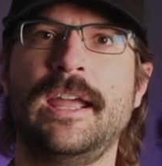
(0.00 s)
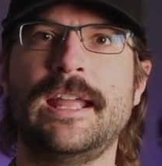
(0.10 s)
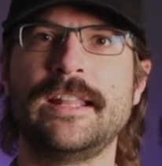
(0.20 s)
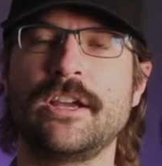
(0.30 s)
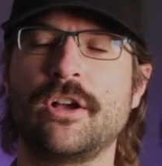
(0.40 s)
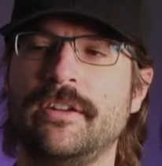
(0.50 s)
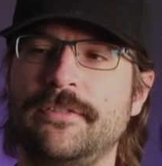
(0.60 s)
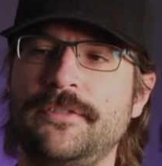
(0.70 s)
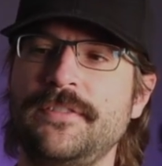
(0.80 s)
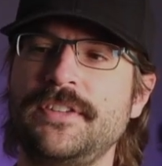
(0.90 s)
and they call it a
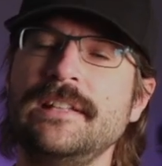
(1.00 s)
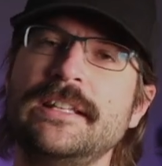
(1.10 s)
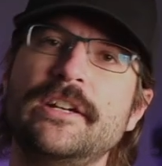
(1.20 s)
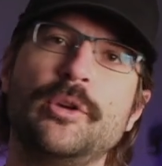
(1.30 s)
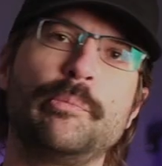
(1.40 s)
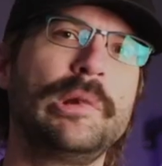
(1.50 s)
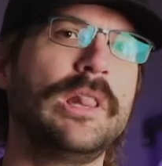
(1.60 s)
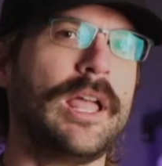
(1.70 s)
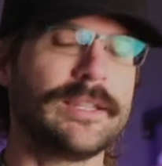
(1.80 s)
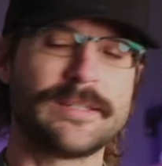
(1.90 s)
50-liter
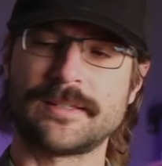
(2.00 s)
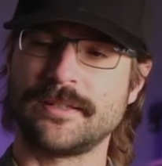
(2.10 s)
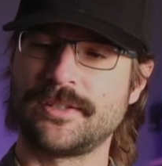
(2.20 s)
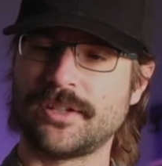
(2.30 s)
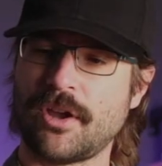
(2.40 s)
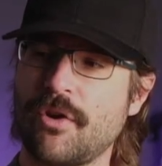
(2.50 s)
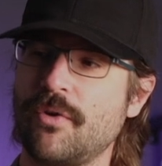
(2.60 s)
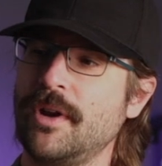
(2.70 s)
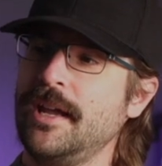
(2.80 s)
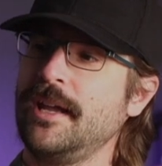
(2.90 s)
plus.
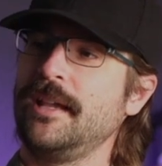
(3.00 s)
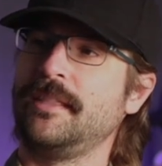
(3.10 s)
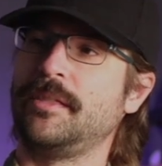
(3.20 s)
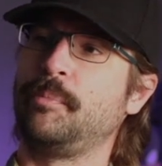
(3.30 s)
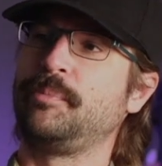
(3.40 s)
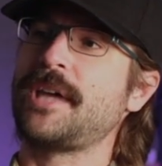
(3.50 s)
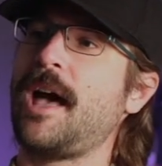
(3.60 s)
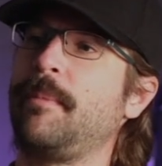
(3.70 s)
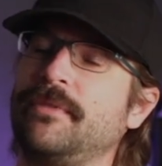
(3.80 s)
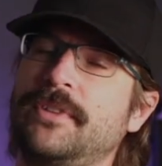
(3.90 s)
So the
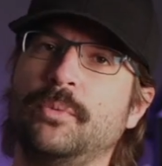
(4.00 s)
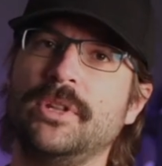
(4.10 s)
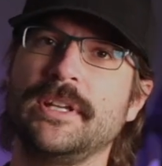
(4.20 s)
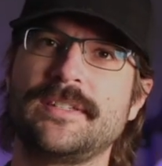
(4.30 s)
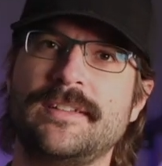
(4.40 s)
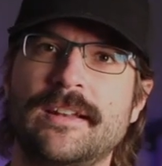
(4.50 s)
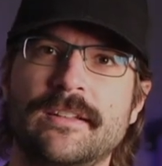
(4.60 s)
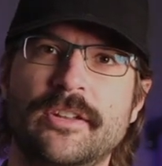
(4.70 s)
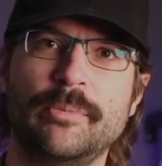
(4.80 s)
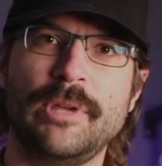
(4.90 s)
top of it will extend a
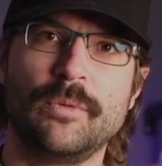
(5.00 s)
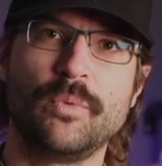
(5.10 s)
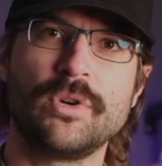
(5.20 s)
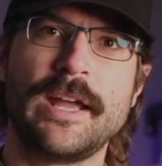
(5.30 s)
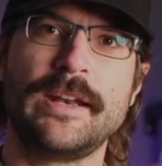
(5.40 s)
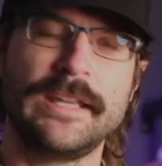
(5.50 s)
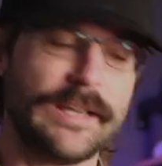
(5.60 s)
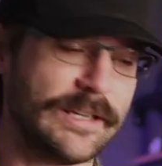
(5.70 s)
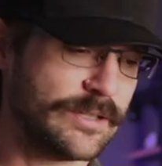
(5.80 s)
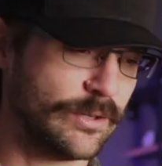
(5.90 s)
little bit, and we'll kind of get
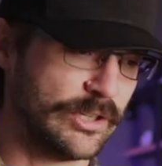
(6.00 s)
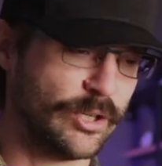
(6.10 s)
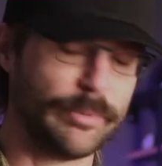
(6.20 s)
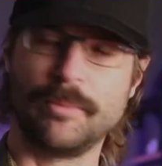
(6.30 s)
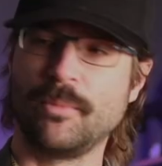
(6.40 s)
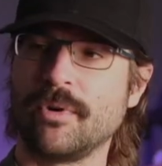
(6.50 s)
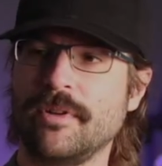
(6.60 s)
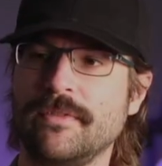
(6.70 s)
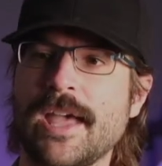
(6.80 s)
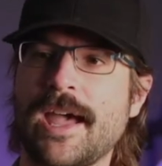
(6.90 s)
into a little bit more
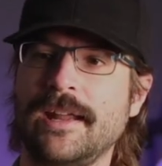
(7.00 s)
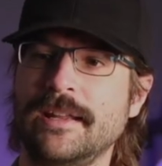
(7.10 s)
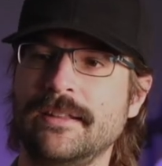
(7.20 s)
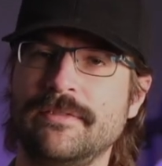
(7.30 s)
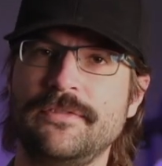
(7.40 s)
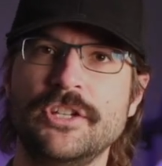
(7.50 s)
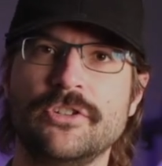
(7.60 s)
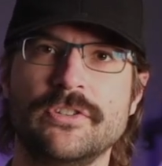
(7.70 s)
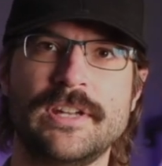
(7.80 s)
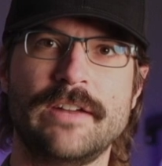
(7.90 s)
of that in the
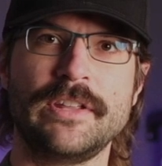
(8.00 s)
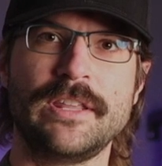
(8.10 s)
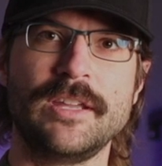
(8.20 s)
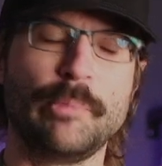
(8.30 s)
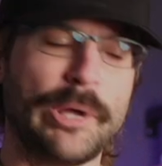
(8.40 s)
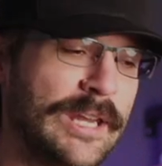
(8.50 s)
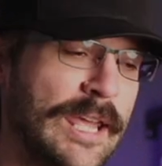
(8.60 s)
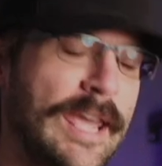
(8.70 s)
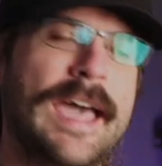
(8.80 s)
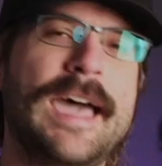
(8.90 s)
features and everything. But
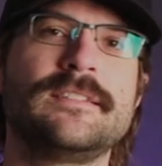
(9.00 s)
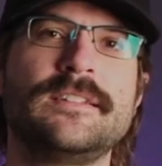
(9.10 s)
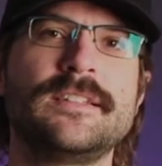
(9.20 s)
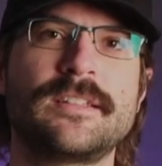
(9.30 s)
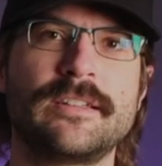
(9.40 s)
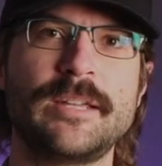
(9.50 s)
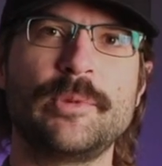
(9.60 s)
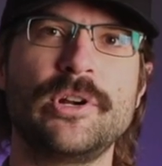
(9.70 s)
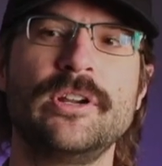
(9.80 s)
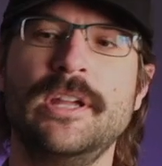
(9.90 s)
as a
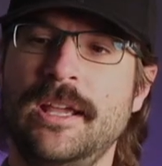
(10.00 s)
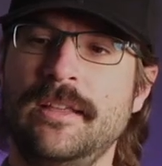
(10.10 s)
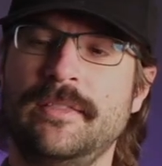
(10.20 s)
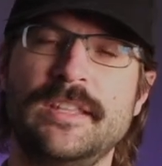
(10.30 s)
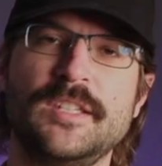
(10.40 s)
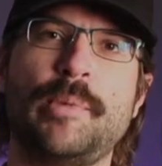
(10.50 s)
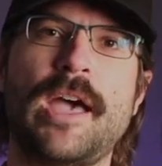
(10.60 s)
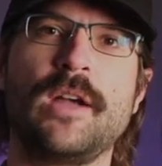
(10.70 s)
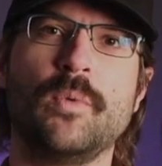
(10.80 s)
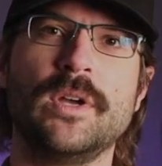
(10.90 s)
disclaimer, this
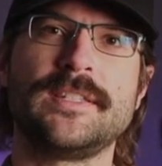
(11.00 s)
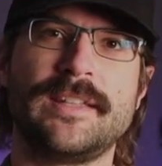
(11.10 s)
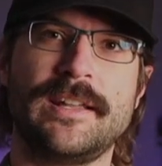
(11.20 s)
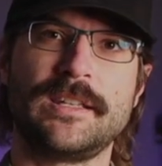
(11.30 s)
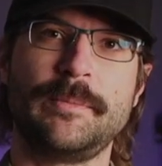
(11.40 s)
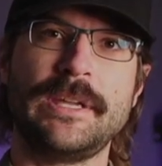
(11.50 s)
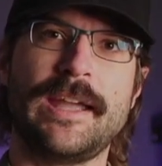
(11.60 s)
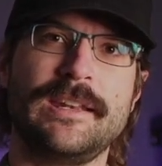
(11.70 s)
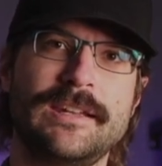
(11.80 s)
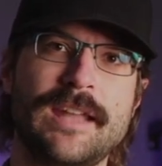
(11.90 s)
bag was sent to me.
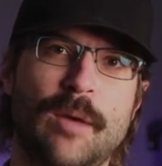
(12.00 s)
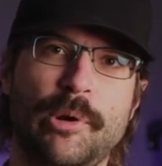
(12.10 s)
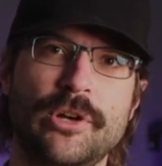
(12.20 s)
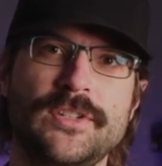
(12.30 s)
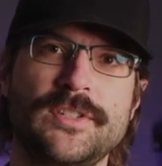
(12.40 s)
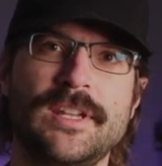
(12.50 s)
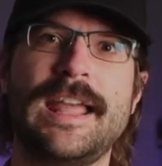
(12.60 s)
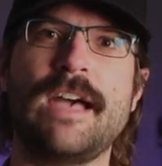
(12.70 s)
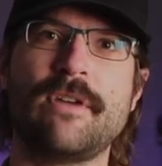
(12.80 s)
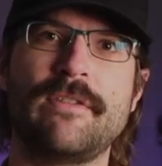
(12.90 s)
I did not purchase it.
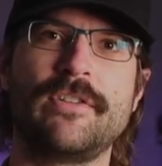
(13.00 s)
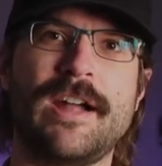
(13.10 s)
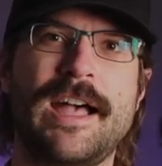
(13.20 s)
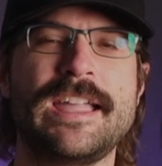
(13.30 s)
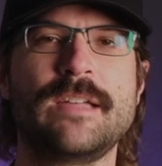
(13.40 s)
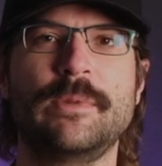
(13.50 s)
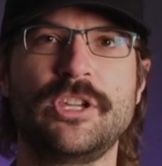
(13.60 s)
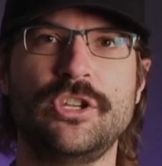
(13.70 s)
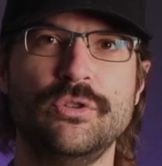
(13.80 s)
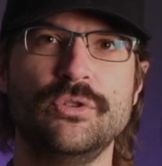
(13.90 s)
However, I am a
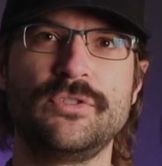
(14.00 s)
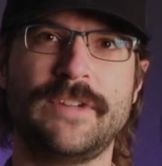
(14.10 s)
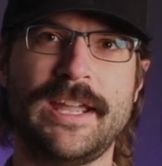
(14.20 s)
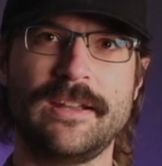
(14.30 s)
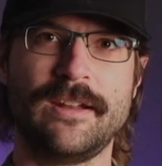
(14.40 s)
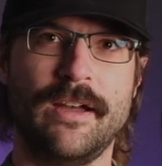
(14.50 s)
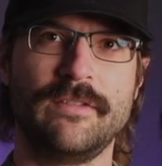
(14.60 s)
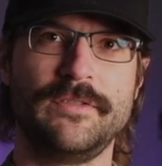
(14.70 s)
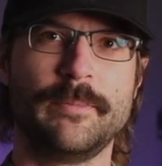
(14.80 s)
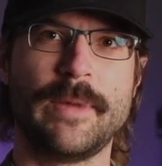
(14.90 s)
huge fan
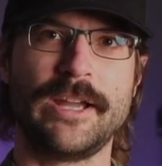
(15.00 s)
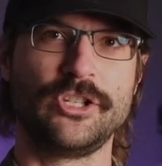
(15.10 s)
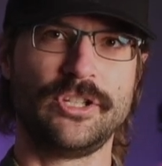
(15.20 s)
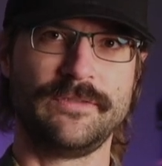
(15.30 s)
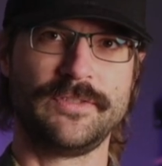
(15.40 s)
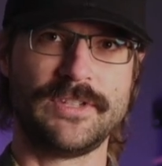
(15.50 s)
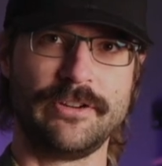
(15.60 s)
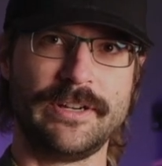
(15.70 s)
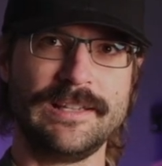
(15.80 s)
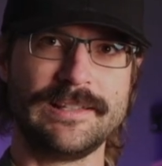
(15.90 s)
of the Mindshift
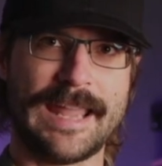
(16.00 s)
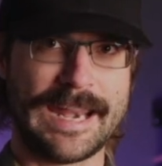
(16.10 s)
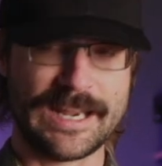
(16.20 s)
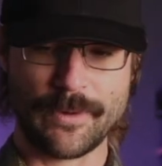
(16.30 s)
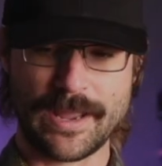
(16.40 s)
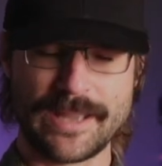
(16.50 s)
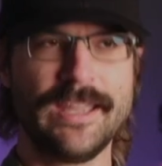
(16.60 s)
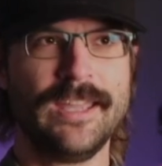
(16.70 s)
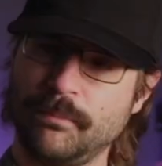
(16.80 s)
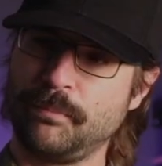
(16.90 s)
series anyway.
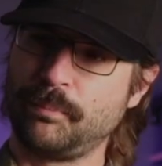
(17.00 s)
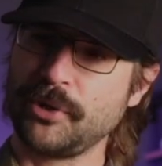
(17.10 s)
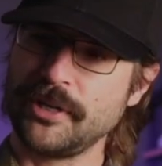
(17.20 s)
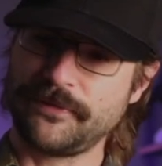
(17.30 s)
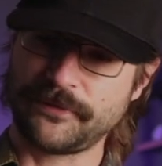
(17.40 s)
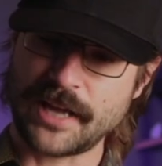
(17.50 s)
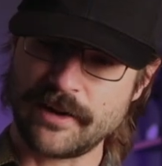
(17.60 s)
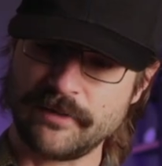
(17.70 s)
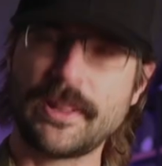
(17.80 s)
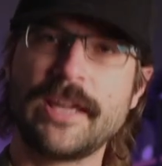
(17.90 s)
Brief
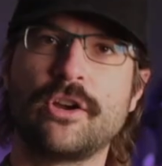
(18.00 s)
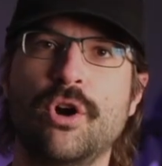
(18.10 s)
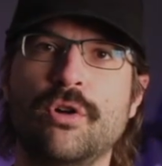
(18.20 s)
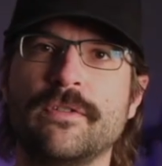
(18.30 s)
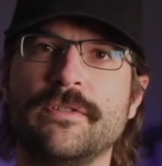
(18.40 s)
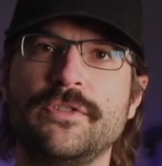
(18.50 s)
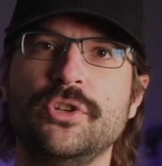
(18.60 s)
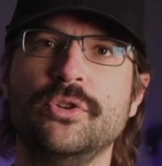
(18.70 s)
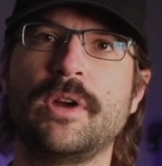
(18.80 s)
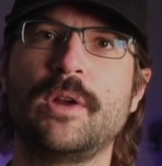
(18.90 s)
kind of like
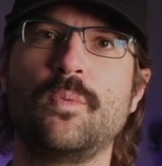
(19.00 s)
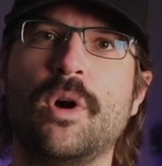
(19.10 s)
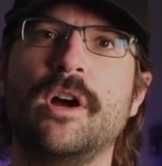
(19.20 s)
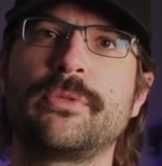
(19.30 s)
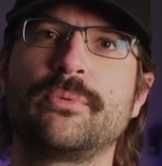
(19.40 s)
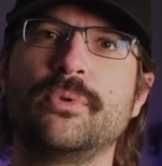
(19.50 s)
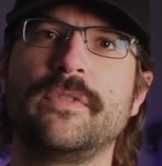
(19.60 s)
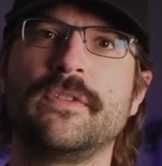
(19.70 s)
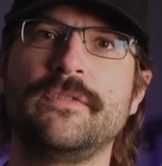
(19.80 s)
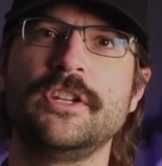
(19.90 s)
overview and walkthrough
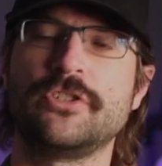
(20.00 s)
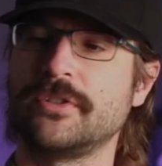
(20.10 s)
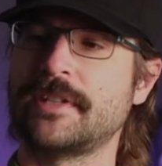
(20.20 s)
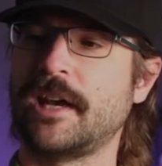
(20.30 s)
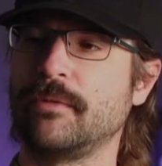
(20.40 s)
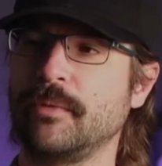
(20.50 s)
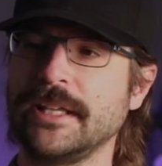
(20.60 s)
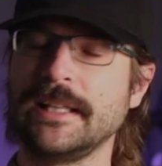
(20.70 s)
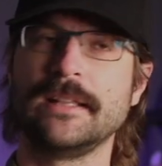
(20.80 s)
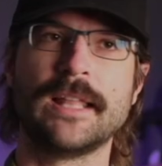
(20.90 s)
of the features that I
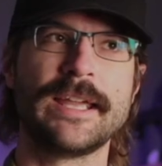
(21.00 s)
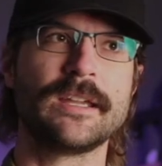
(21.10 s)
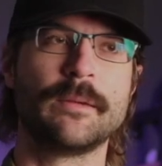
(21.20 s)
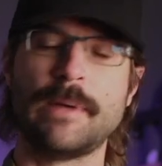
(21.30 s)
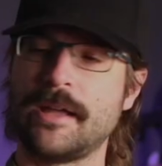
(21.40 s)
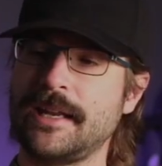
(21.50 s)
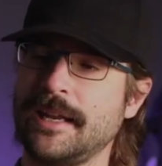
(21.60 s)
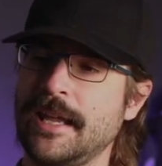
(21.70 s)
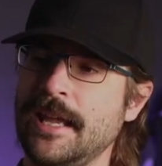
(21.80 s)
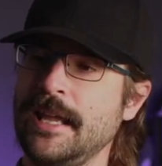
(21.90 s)
really like about it.
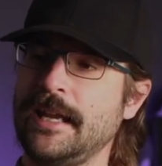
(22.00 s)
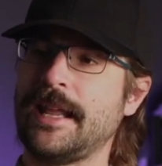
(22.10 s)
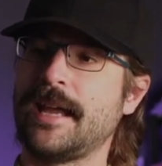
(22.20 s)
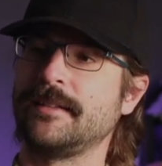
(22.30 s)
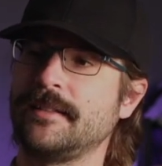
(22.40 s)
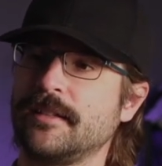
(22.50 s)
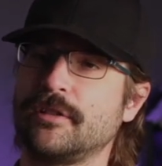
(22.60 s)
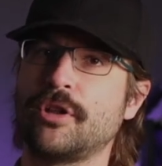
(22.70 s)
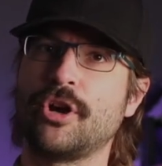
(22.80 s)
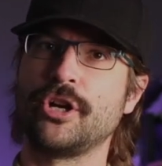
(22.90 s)
It has this
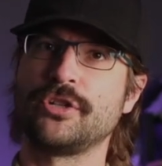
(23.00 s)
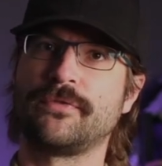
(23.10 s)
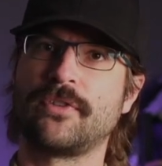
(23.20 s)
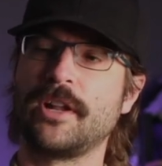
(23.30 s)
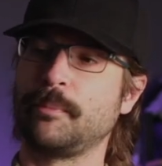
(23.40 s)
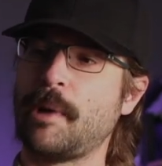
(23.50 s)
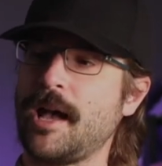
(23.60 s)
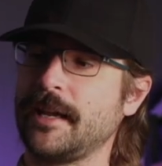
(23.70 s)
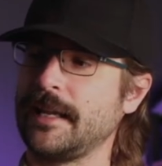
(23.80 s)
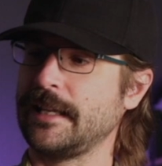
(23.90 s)
large front
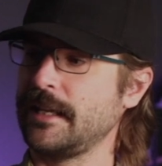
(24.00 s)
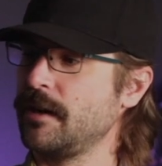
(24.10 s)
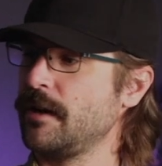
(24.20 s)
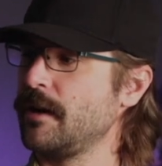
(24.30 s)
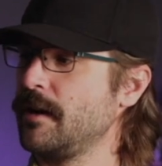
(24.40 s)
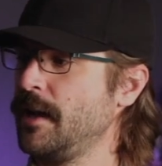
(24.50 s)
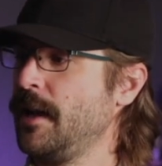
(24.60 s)
pocket here.